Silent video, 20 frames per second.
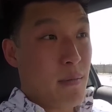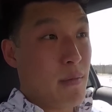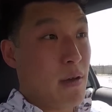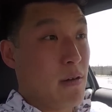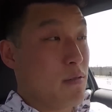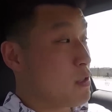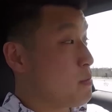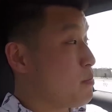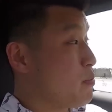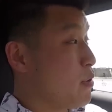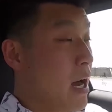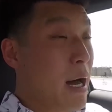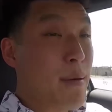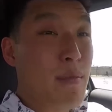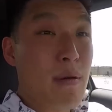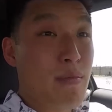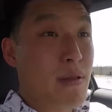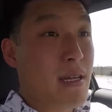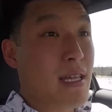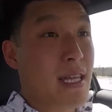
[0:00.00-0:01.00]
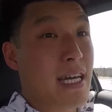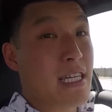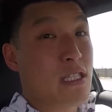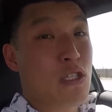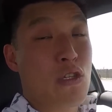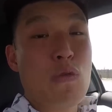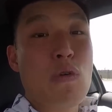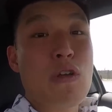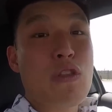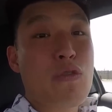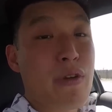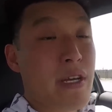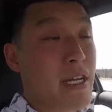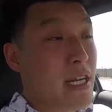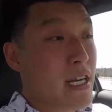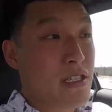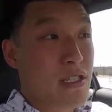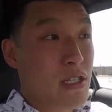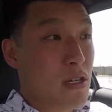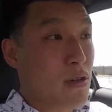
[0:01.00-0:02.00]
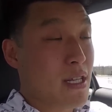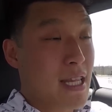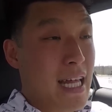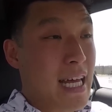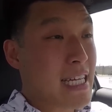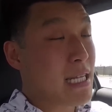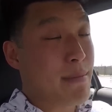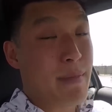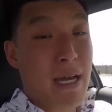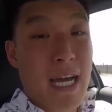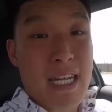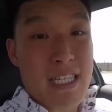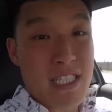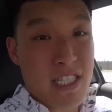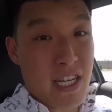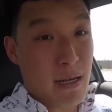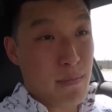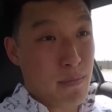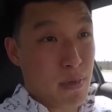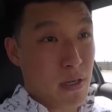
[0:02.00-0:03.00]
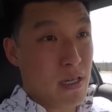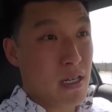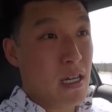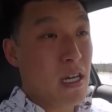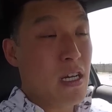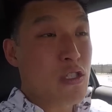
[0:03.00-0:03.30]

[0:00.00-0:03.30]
It was probably like two or three years ago the last time I had a checkbook.